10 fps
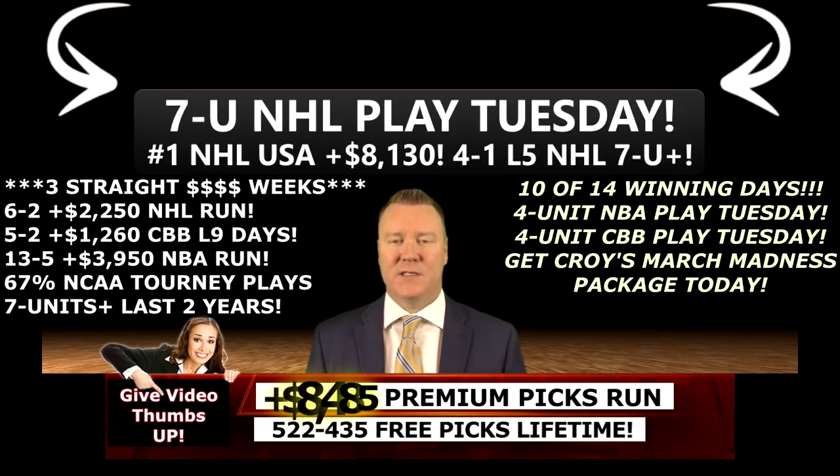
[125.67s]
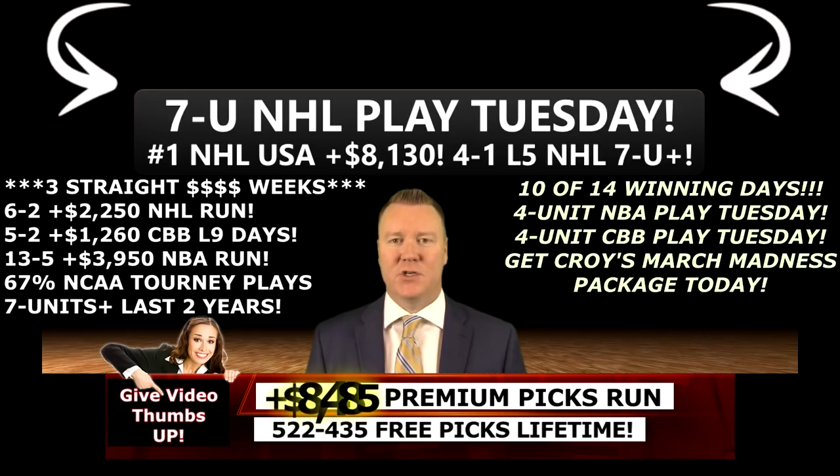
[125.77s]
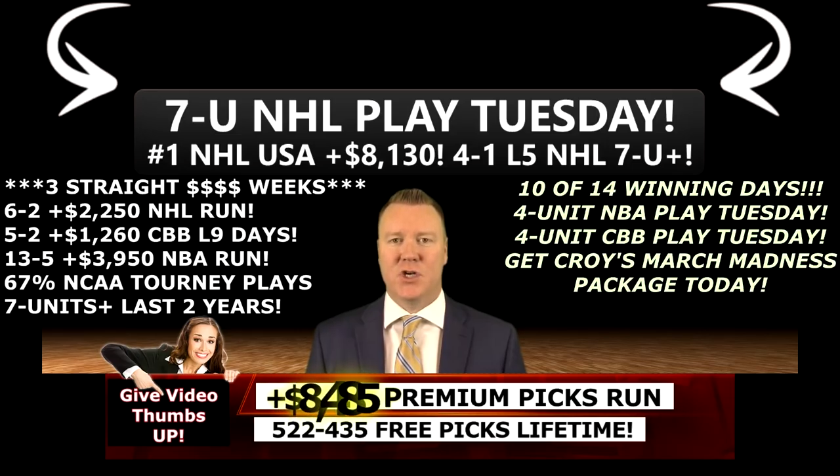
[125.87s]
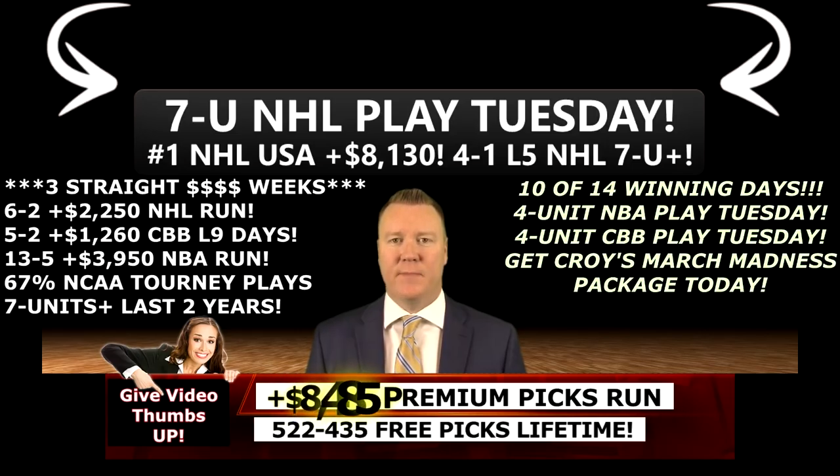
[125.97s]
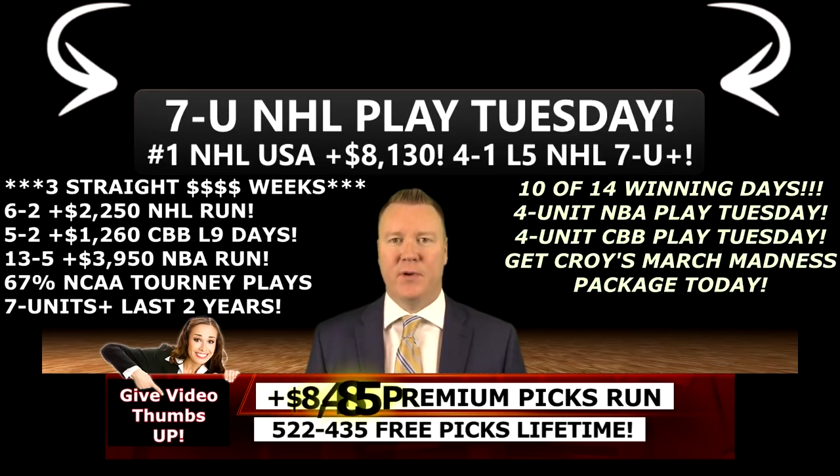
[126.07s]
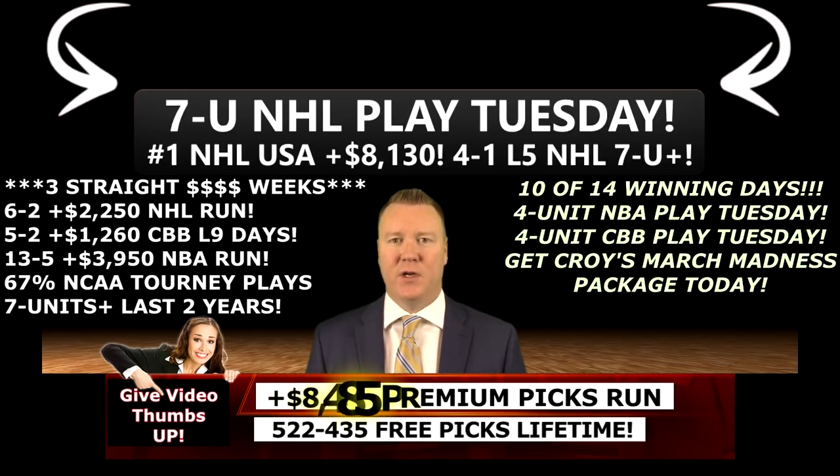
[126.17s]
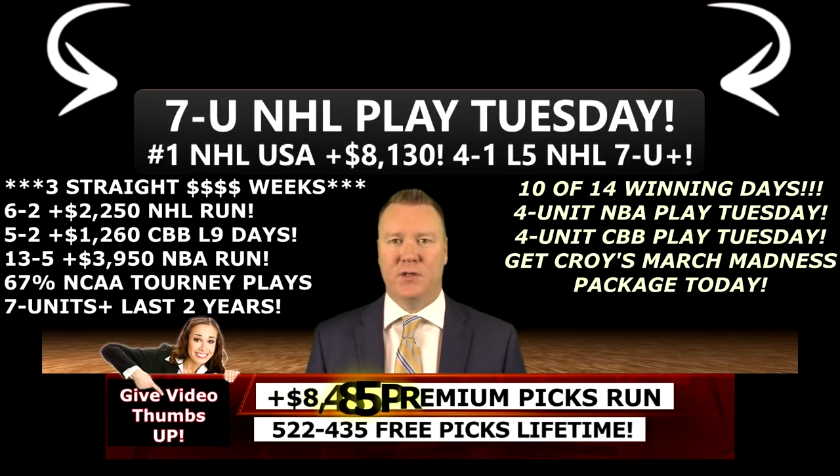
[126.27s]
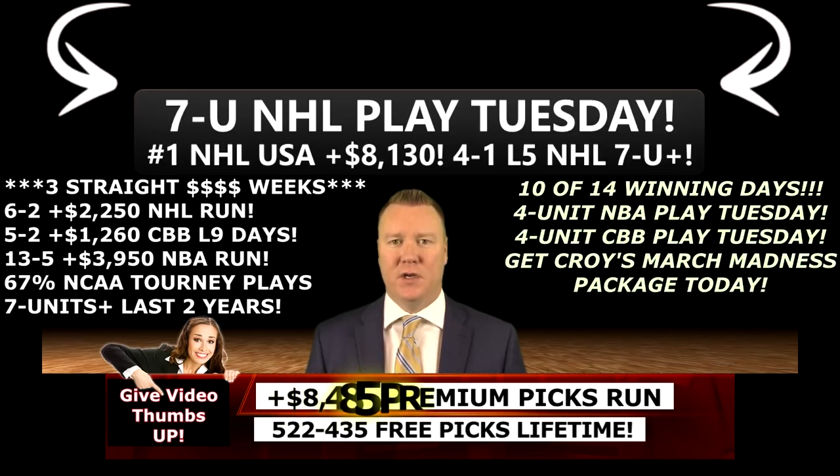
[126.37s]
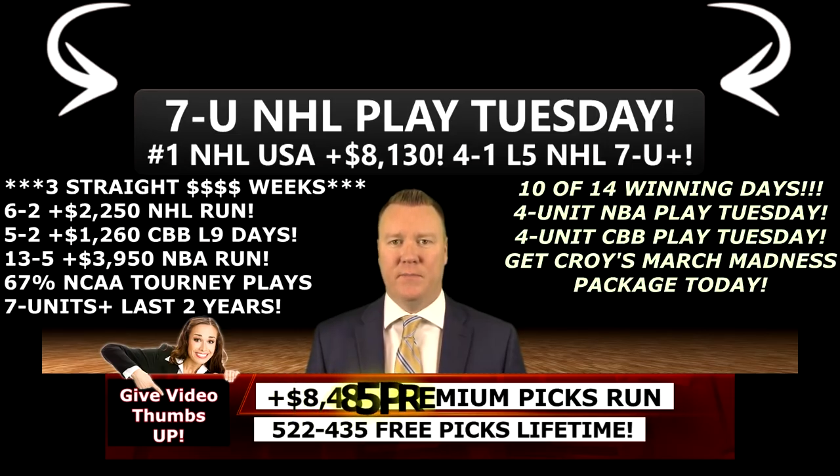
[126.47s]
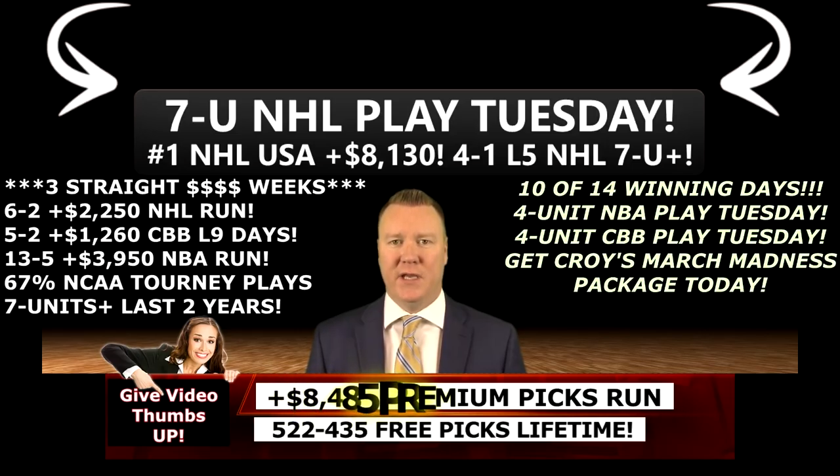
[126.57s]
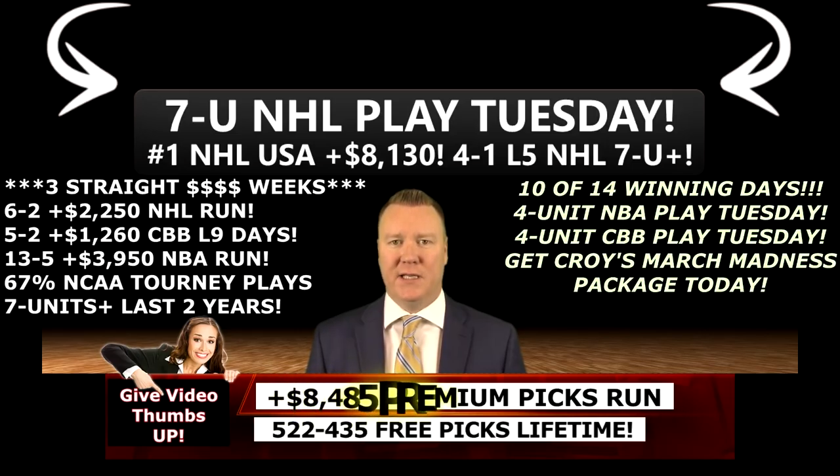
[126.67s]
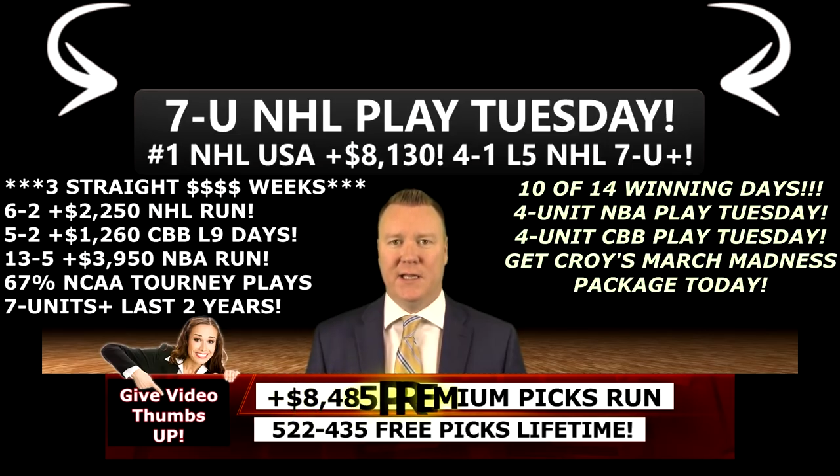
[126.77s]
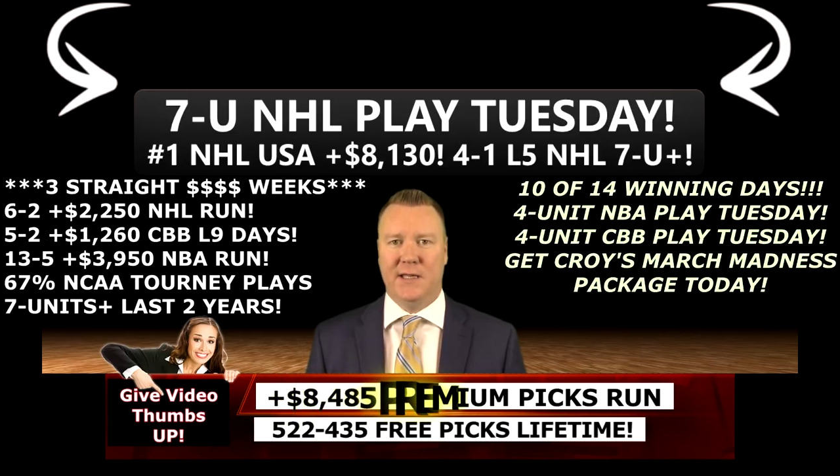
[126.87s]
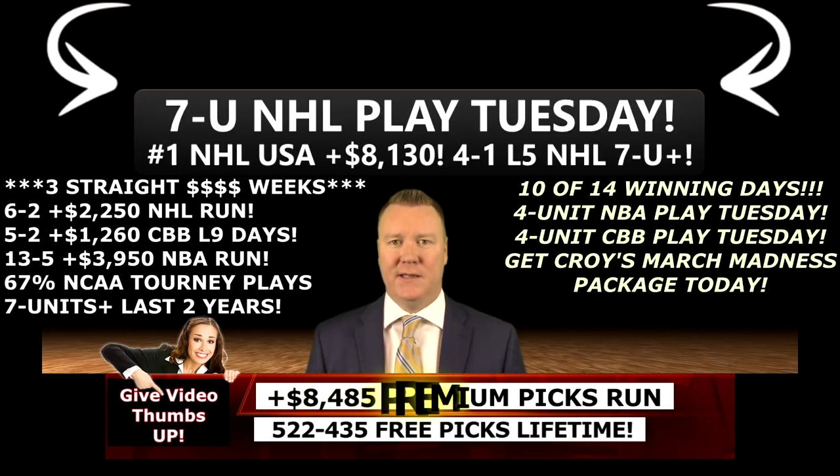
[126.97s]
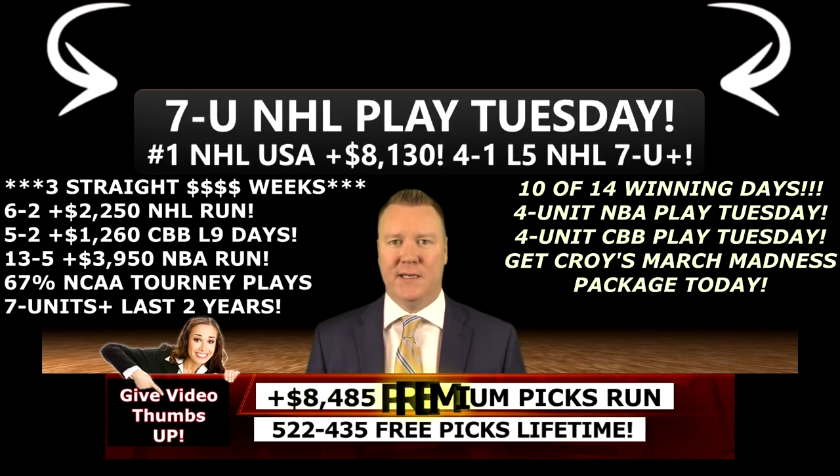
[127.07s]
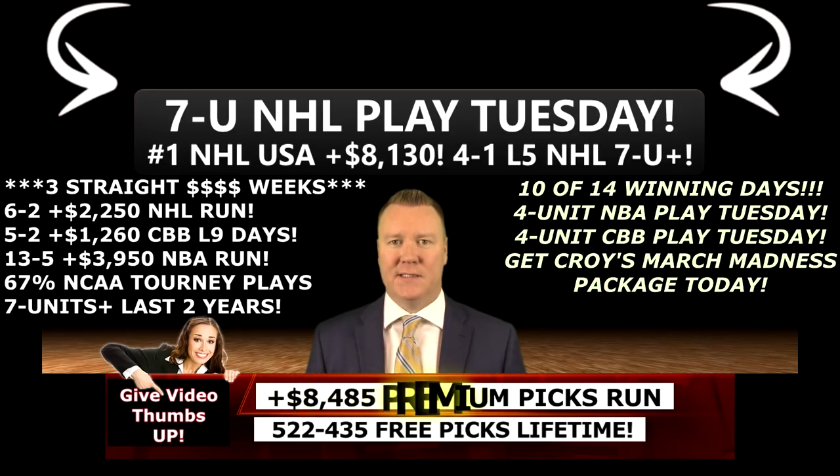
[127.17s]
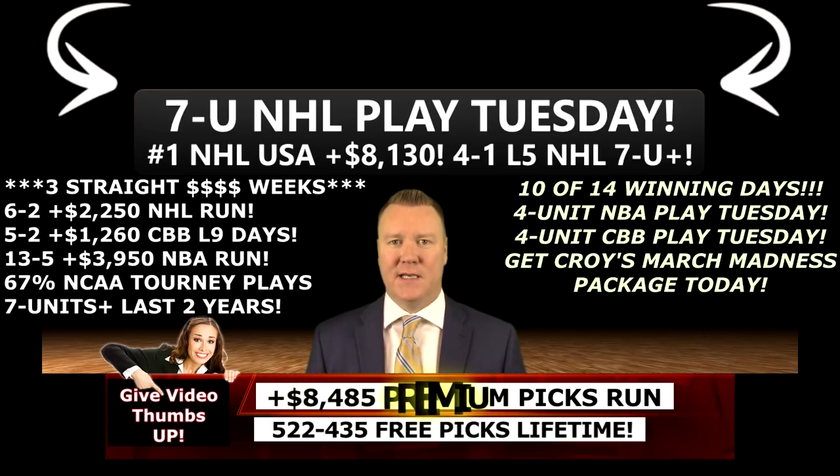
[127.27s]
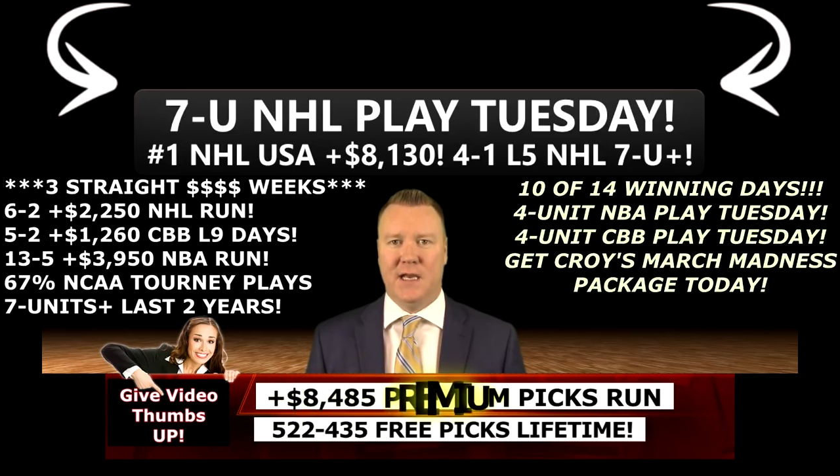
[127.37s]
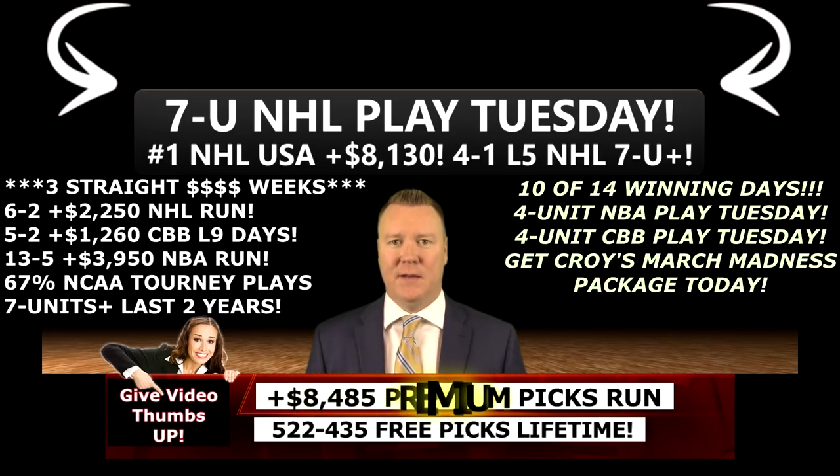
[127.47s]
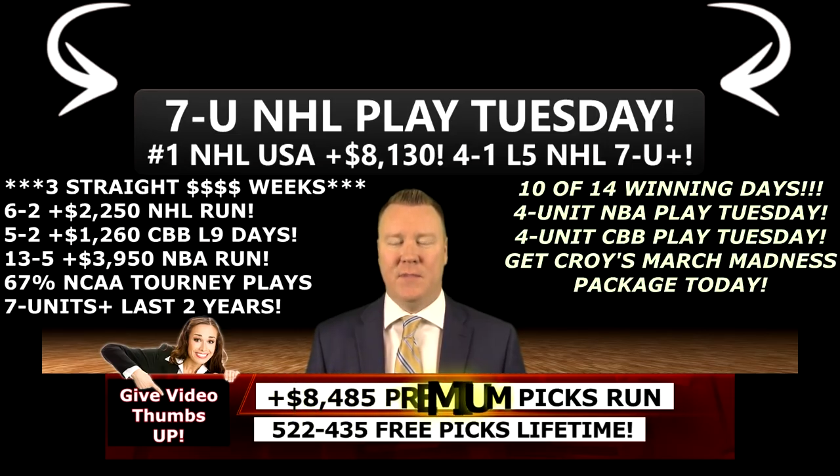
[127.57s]
to jump out to a big lead in this
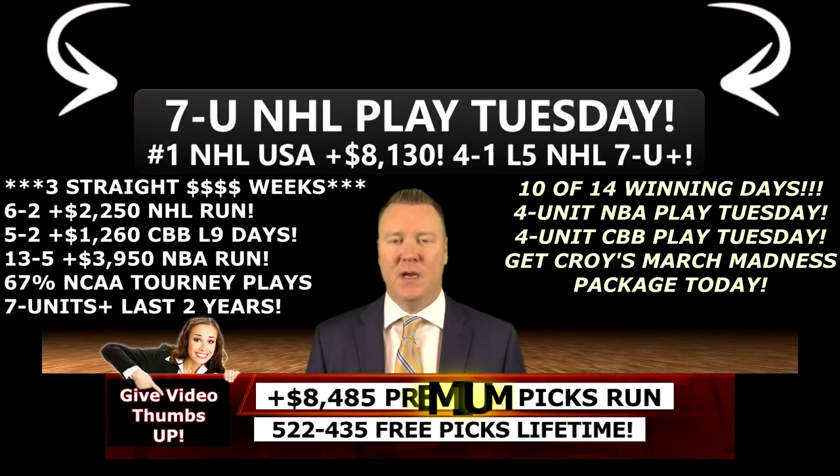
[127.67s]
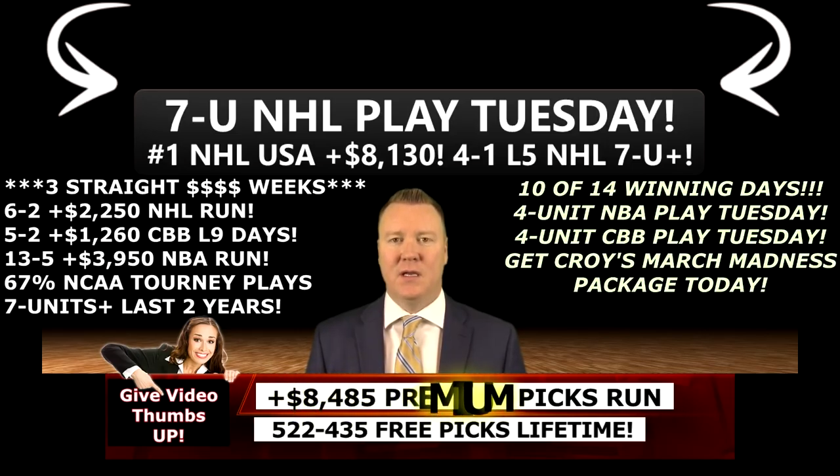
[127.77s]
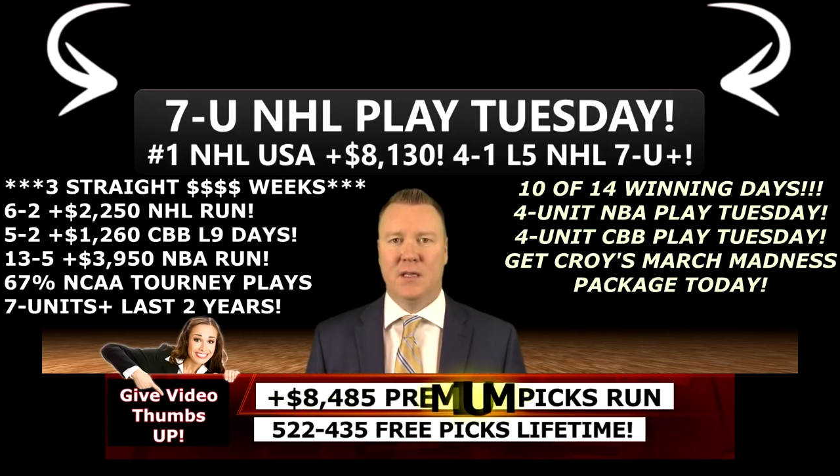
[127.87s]
game,